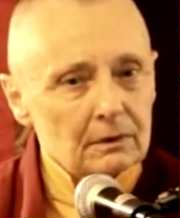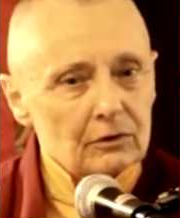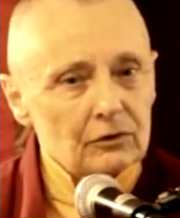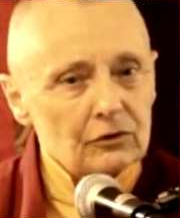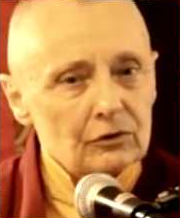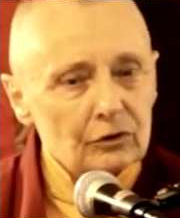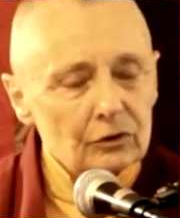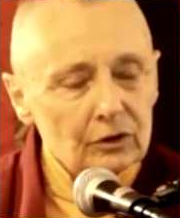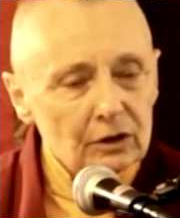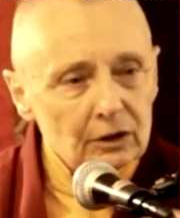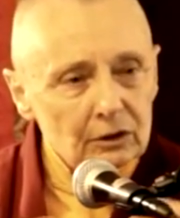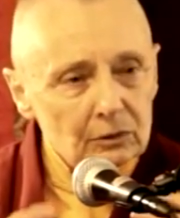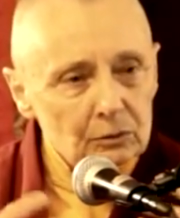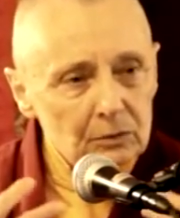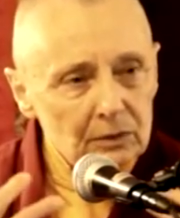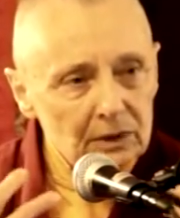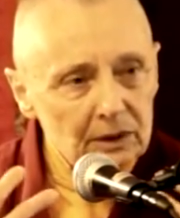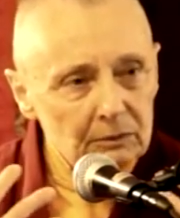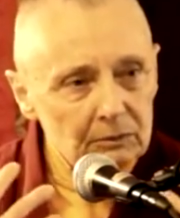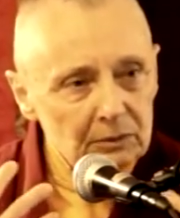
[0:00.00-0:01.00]
so that
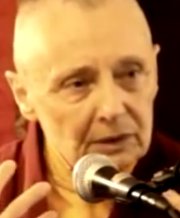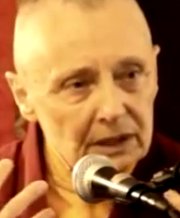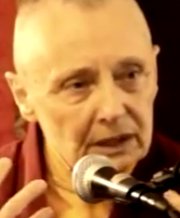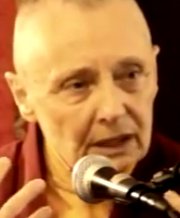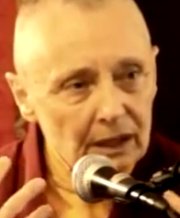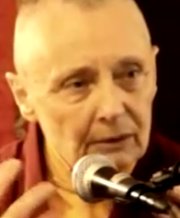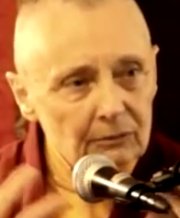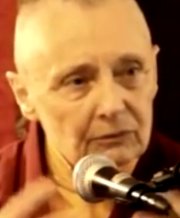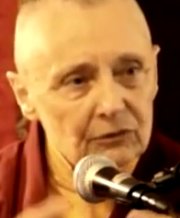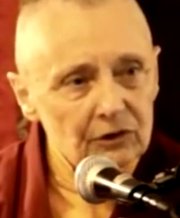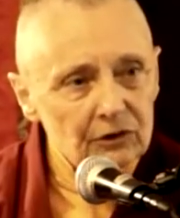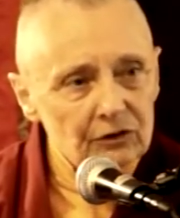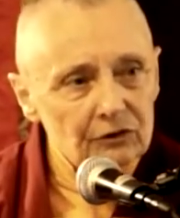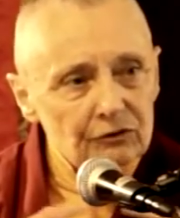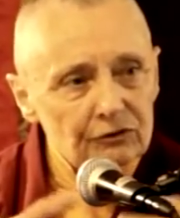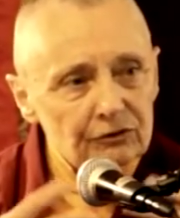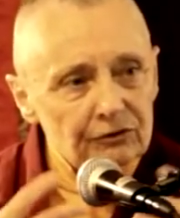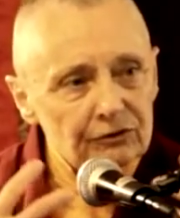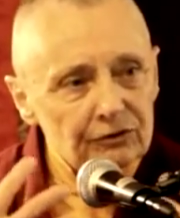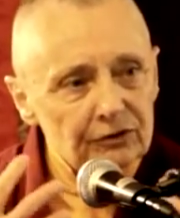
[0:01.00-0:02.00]
we become
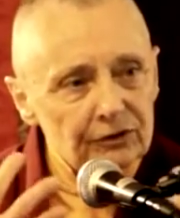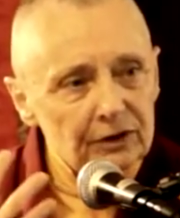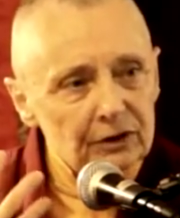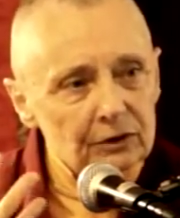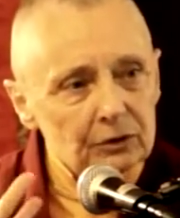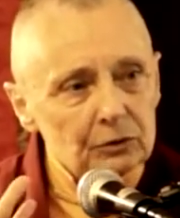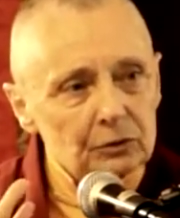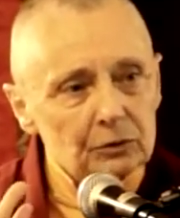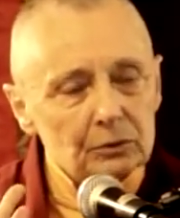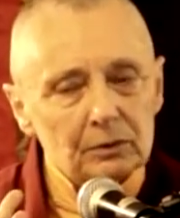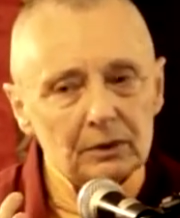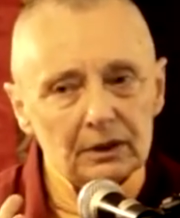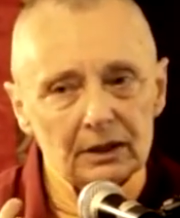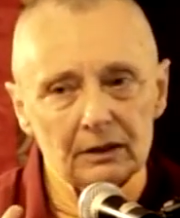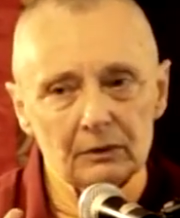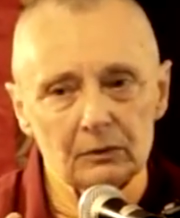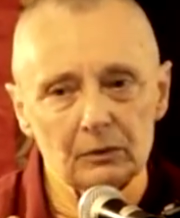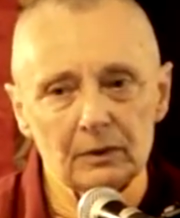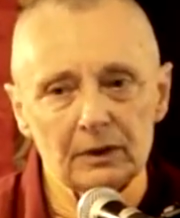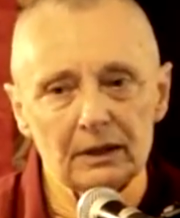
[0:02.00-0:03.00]
just filled
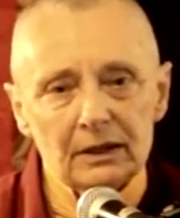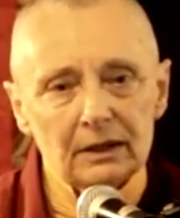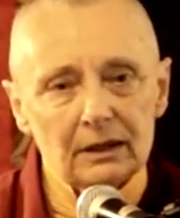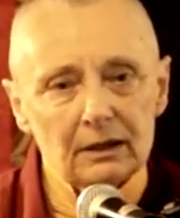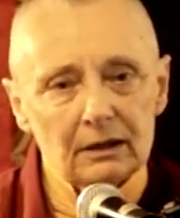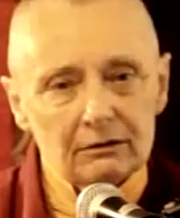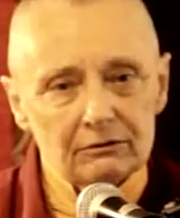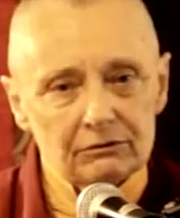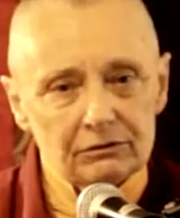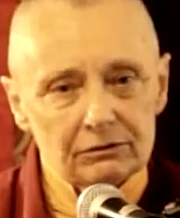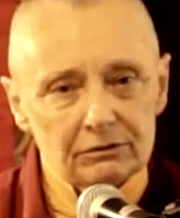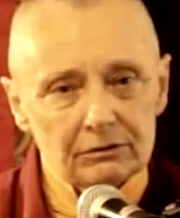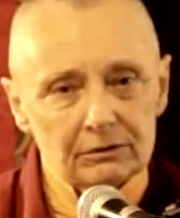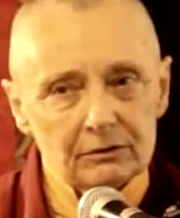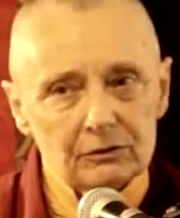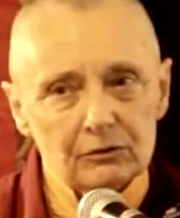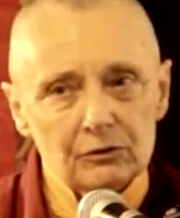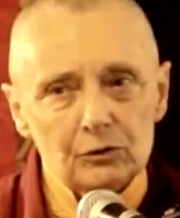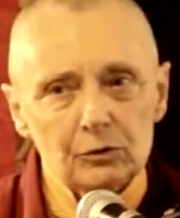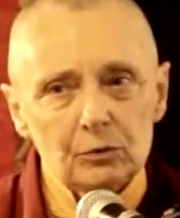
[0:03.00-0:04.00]
with love
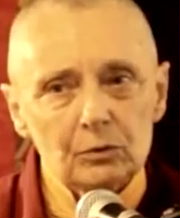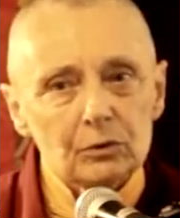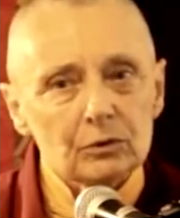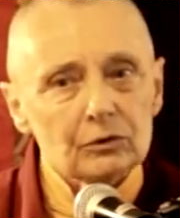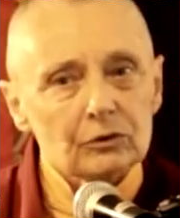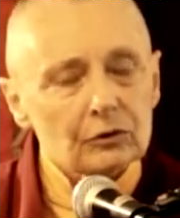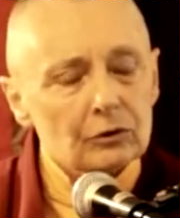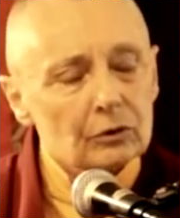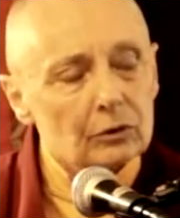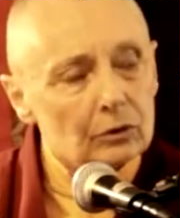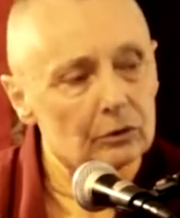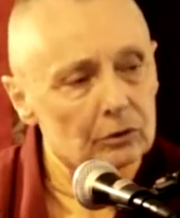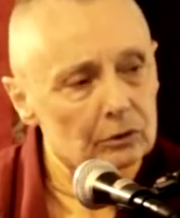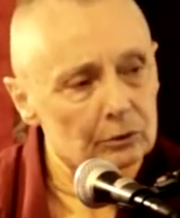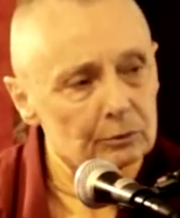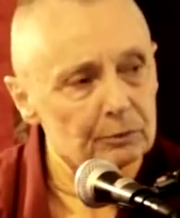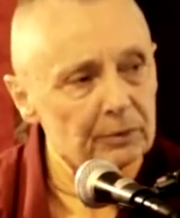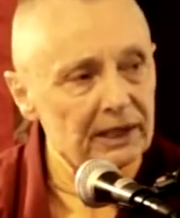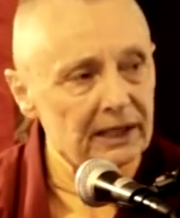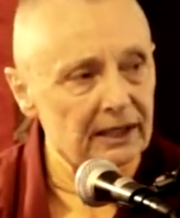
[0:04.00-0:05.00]
towards
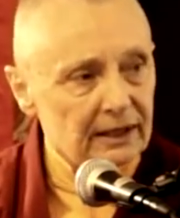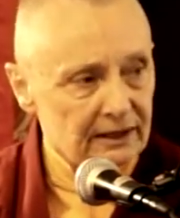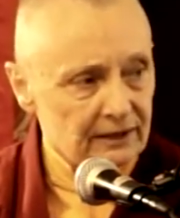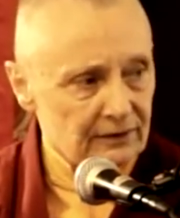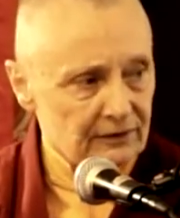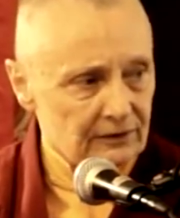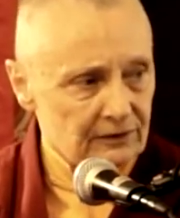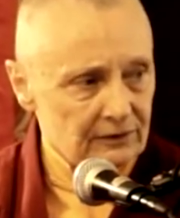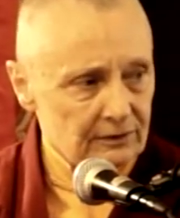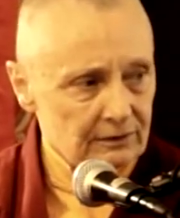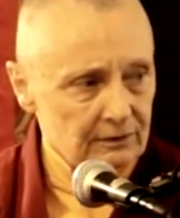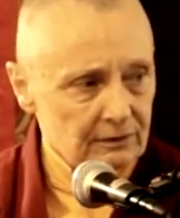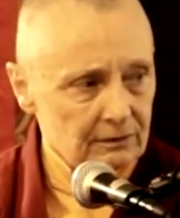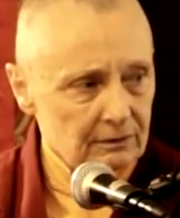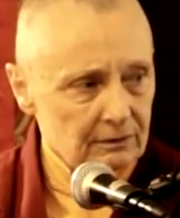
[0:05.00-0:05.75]
all beings,